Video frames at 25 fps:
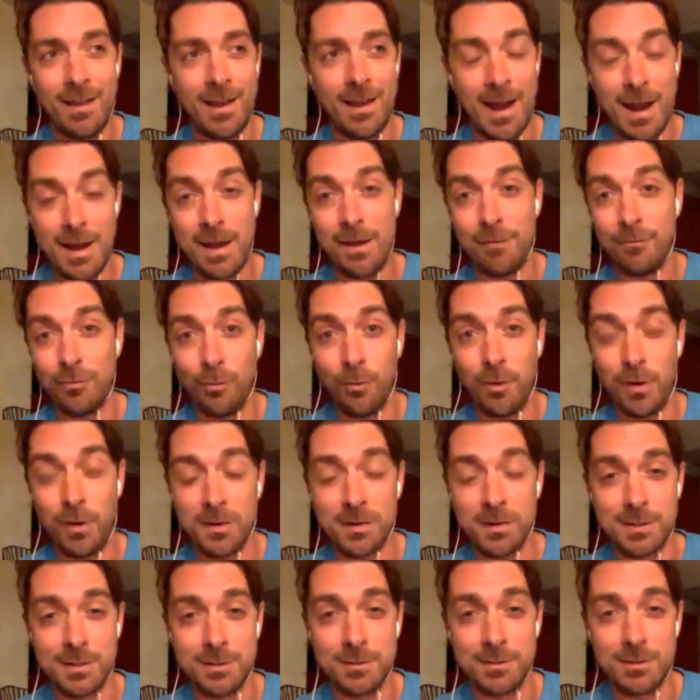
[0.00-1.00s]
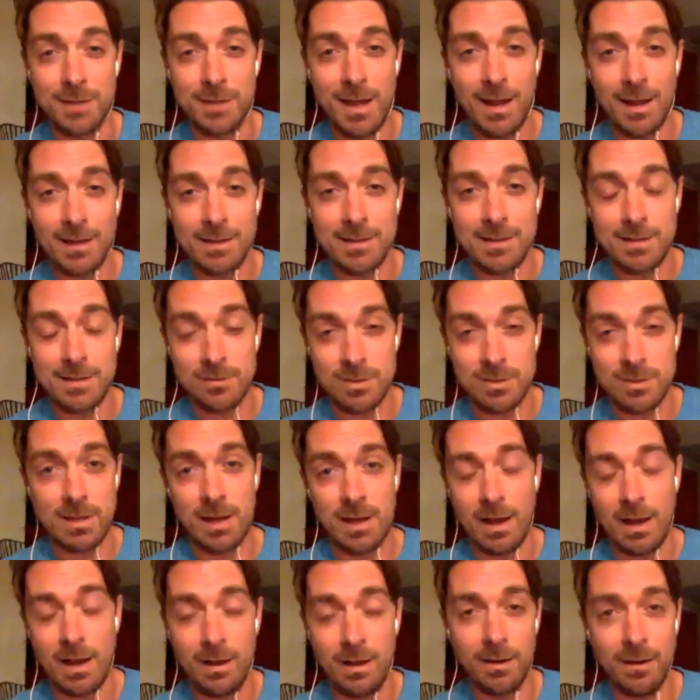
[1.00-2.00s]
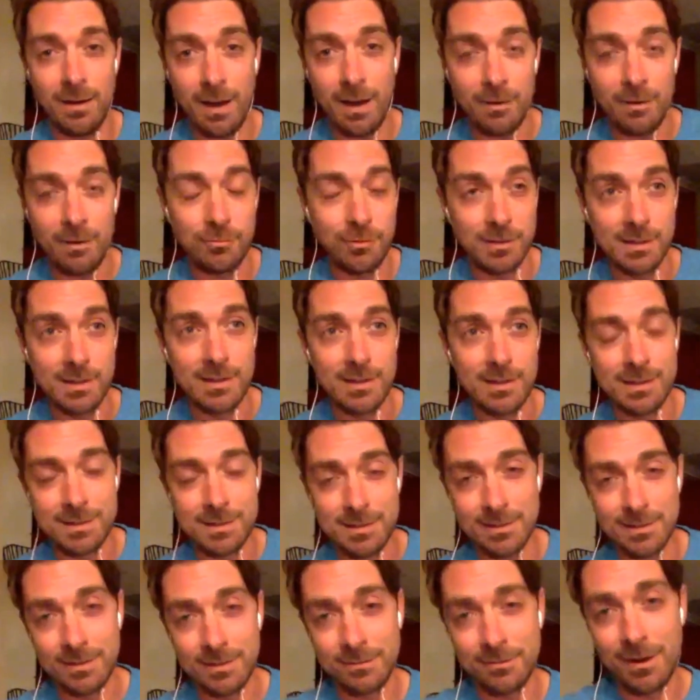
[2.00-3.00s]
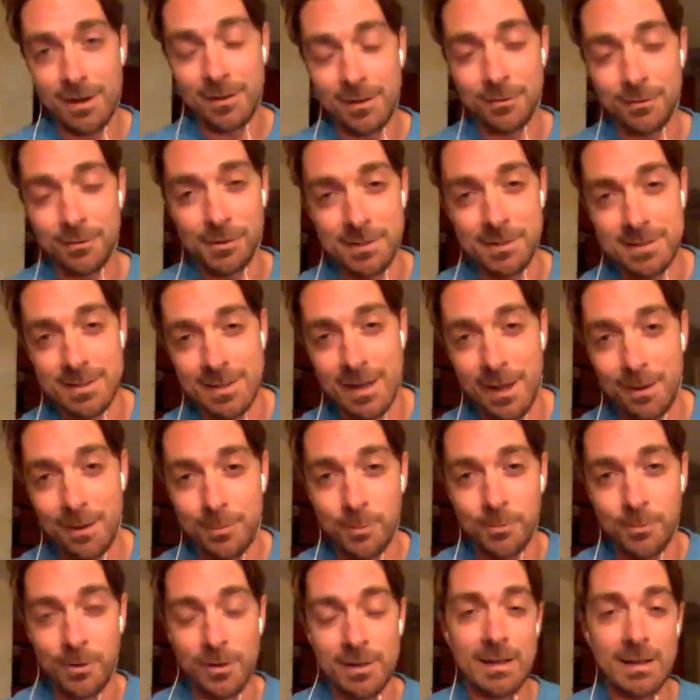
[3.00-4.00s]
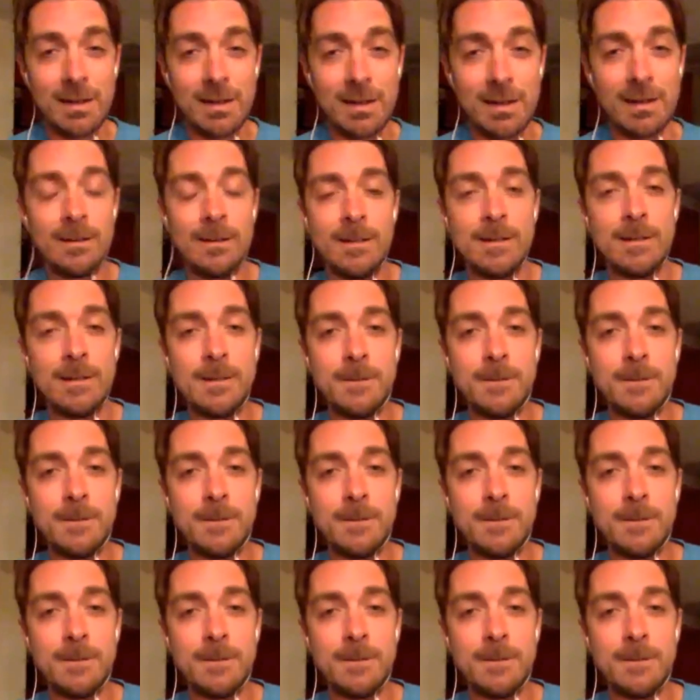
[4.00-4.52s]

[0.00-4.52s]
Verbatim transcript: And I never wanted to do that, because I was like, I really need to write and release an album one day.